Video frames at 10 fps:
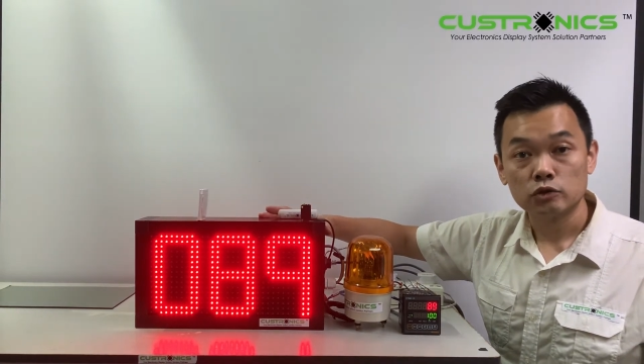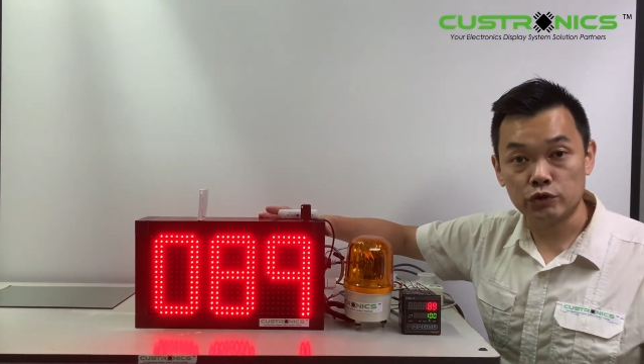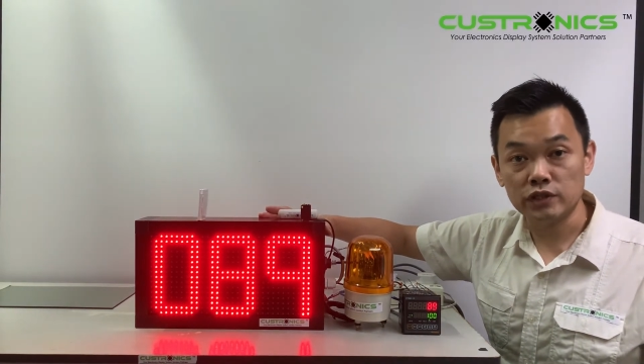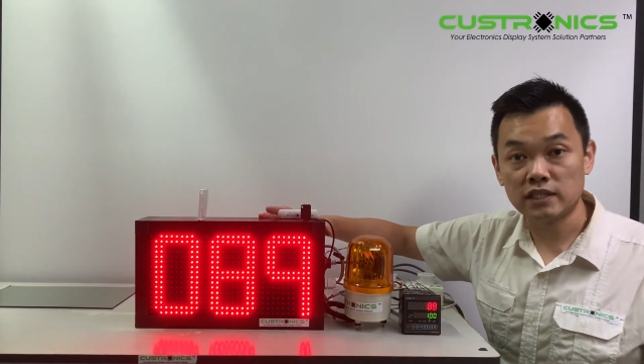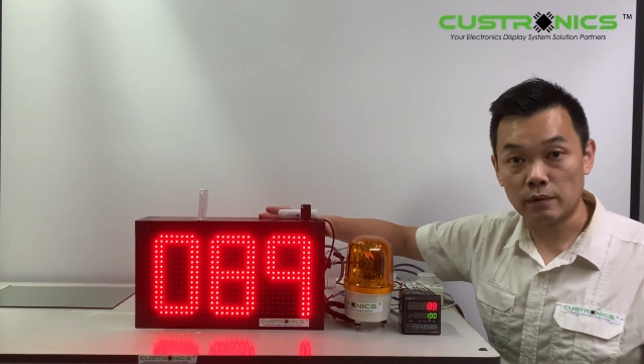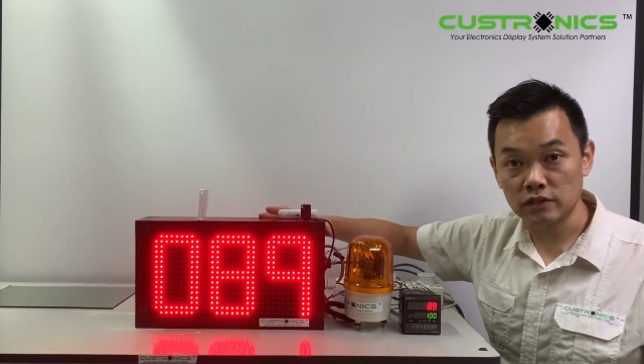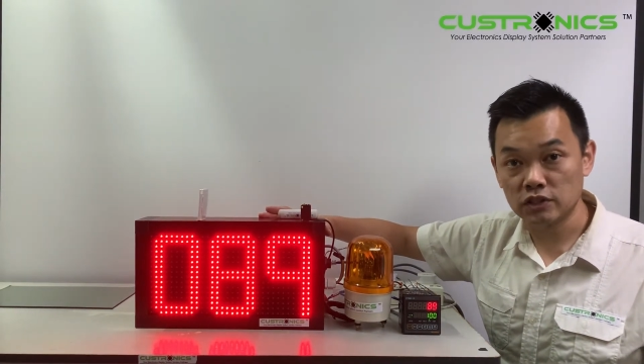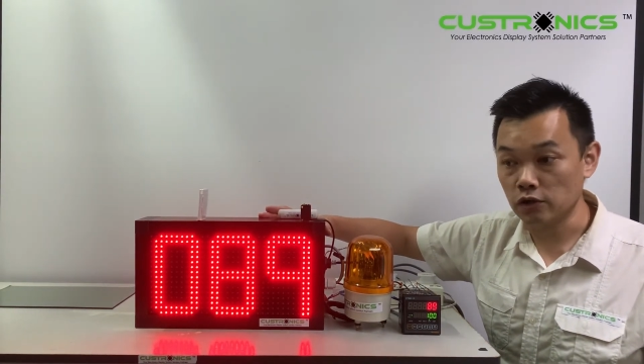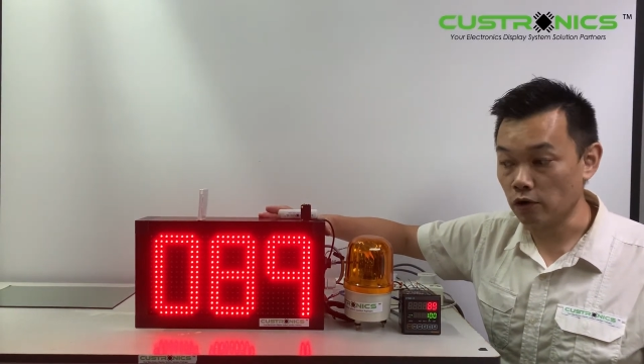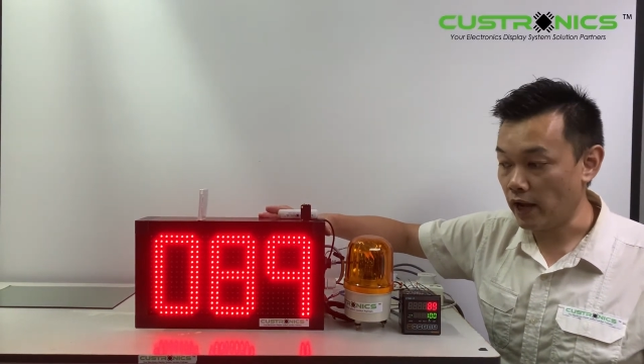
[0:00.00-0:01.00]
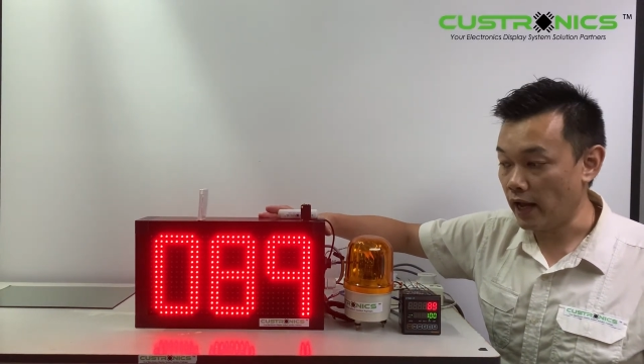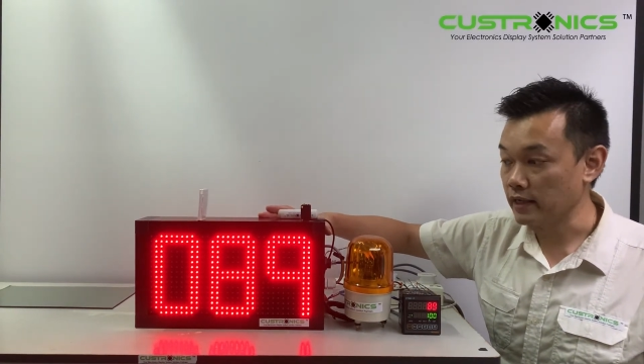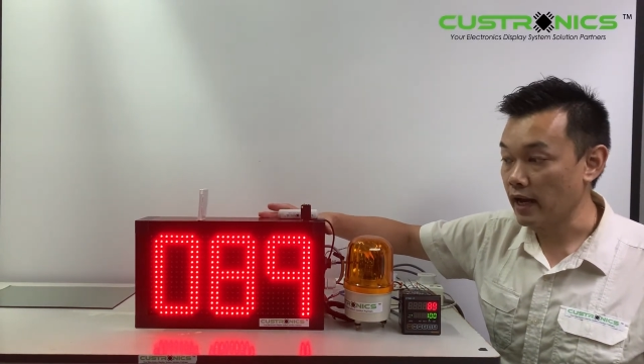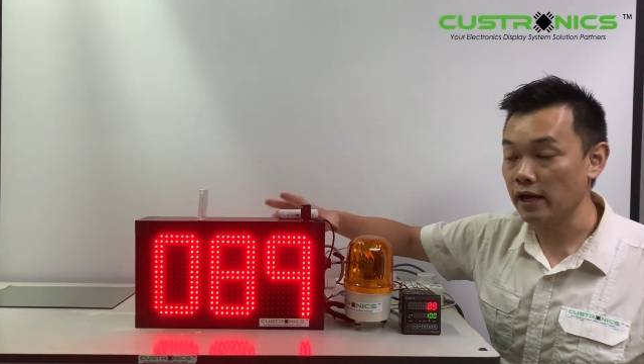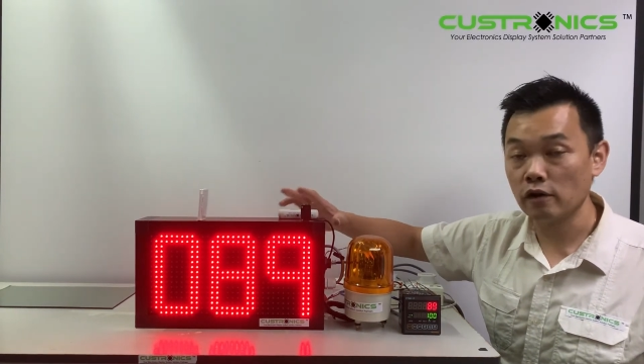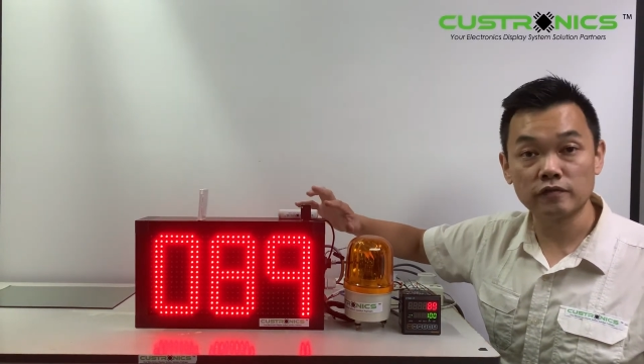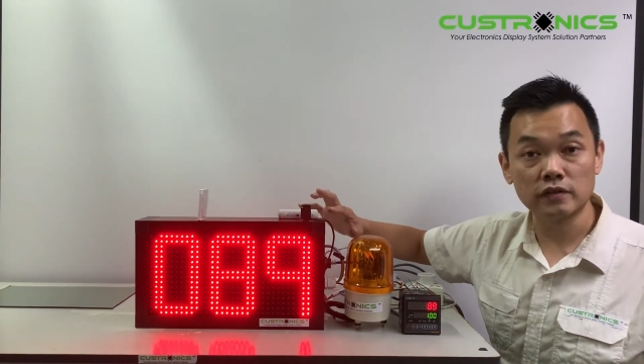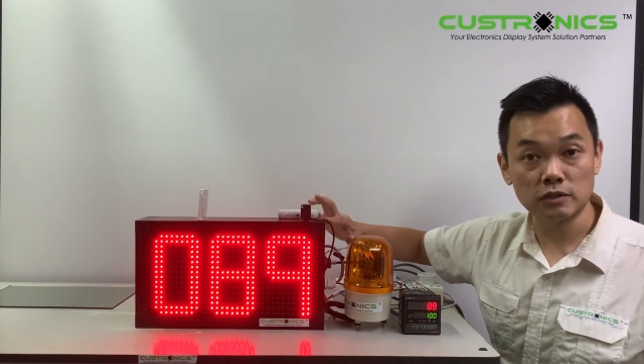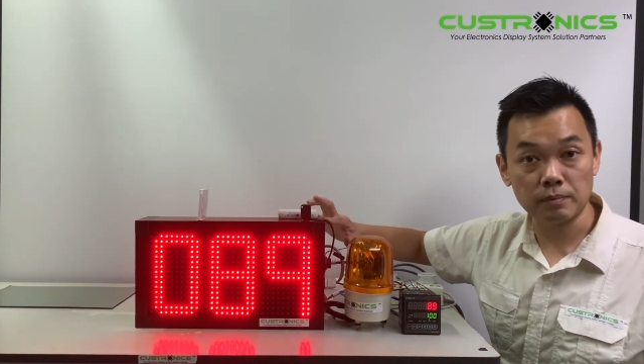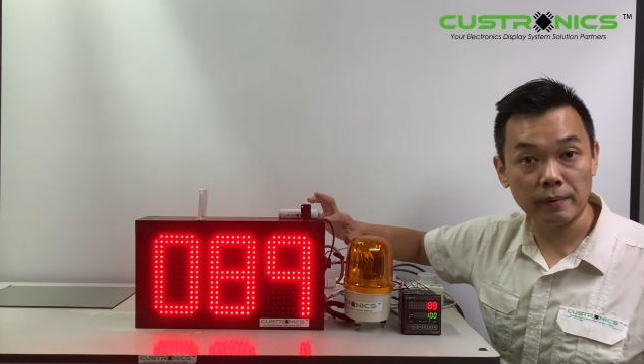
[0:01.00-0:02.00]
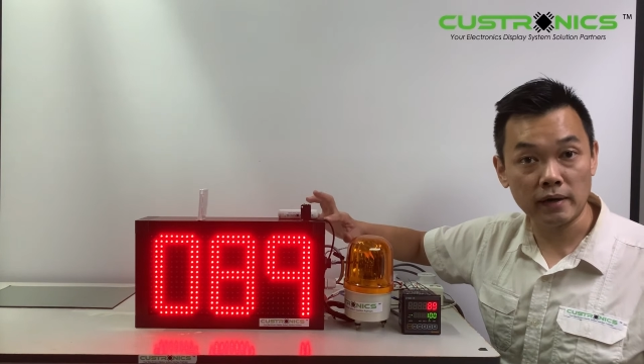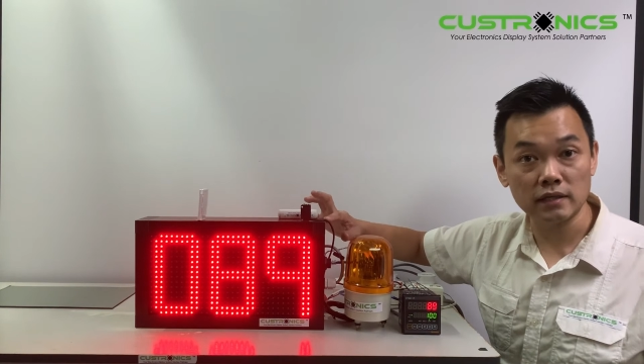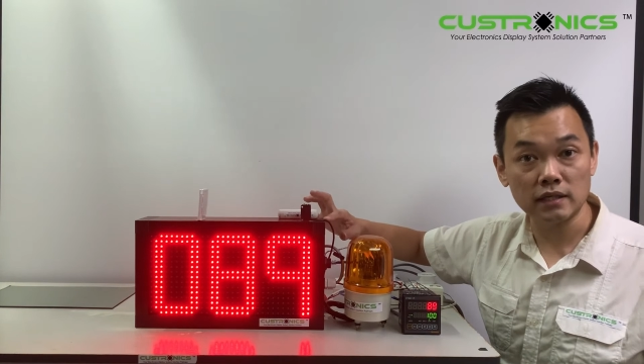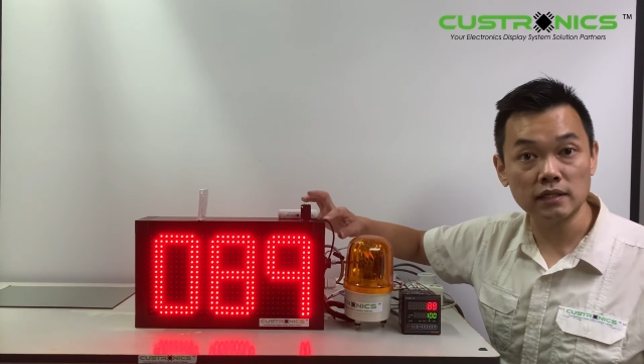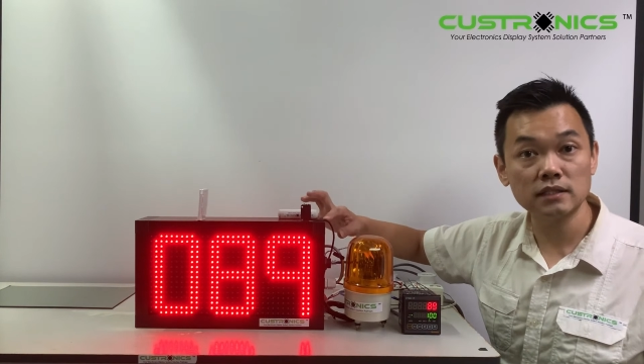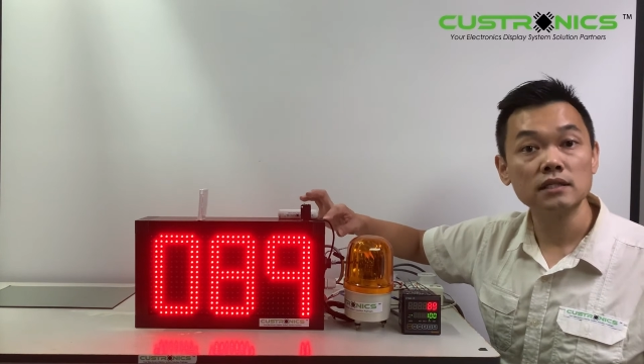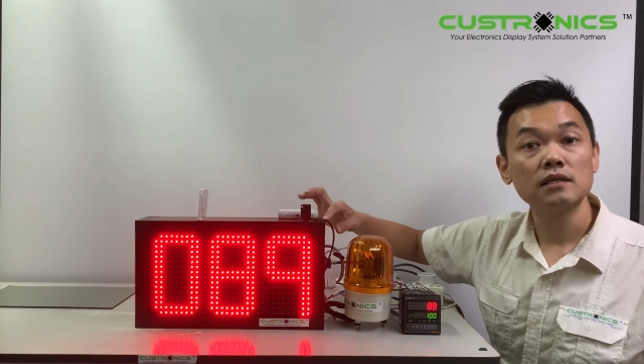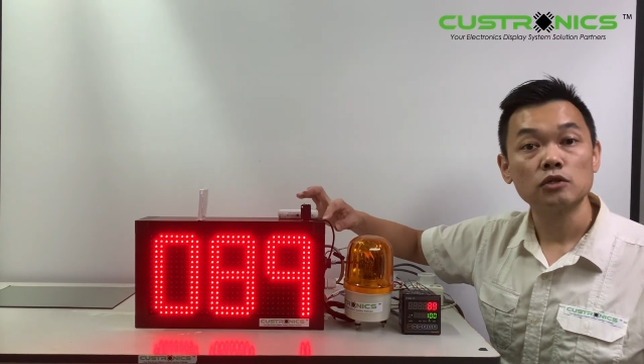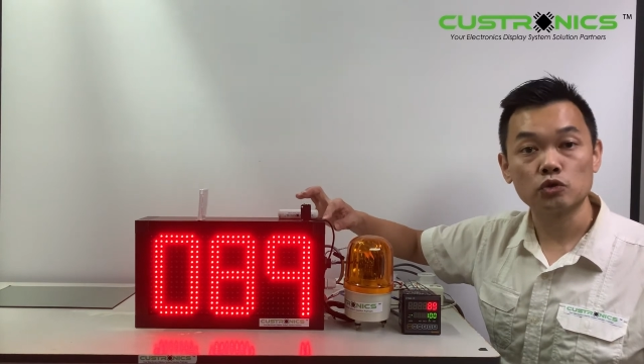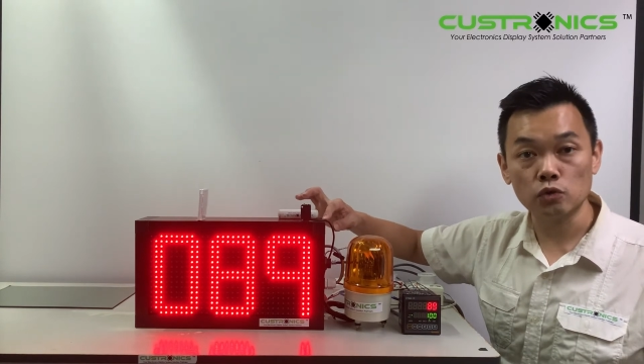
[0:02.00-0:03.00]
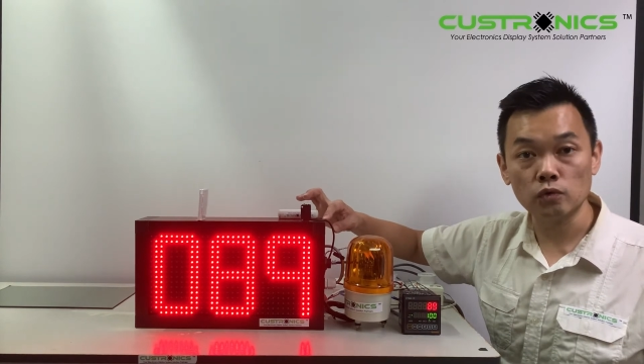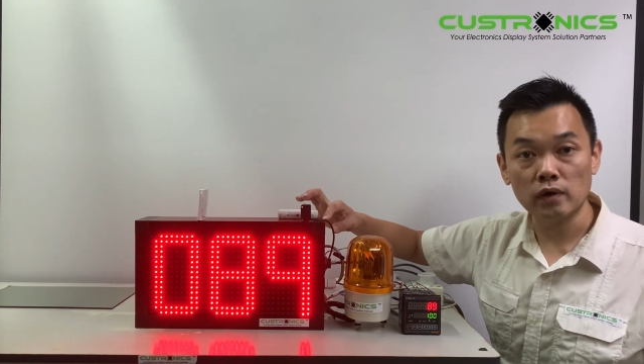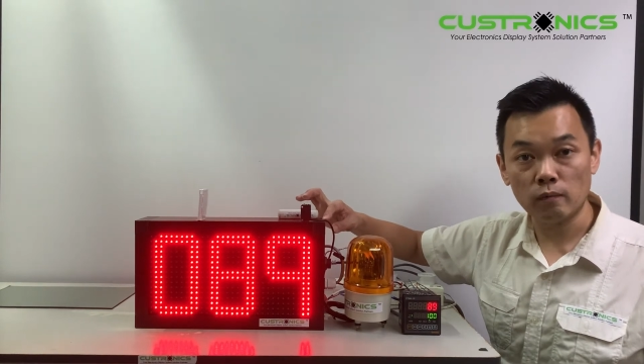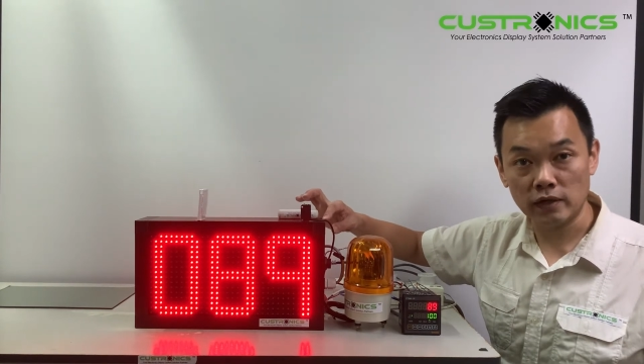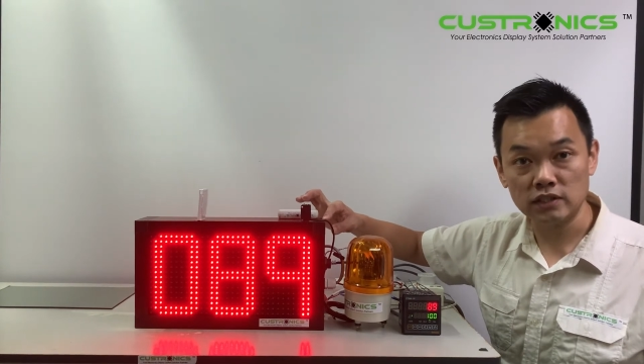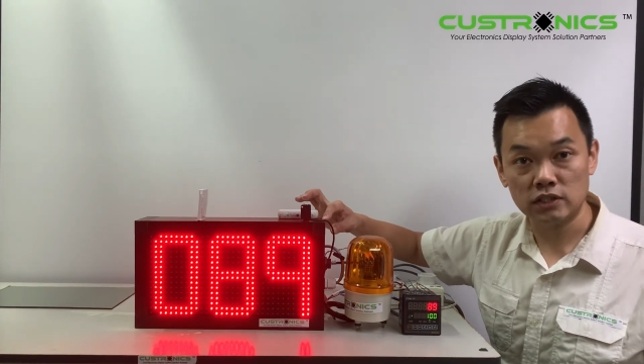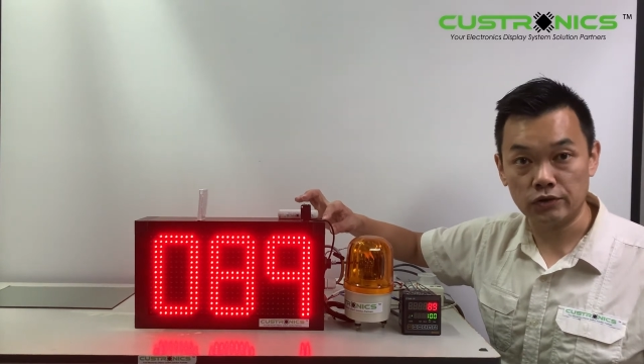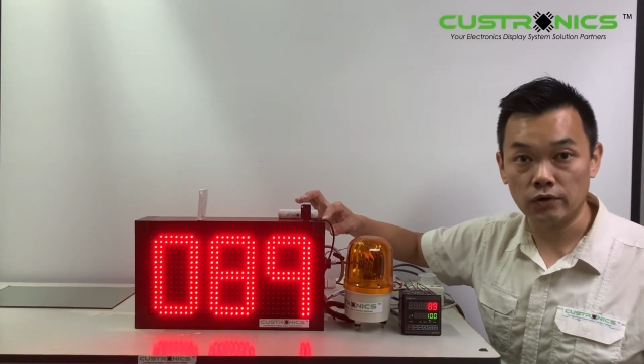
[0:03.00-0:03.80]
370 and the height of the display panel is 210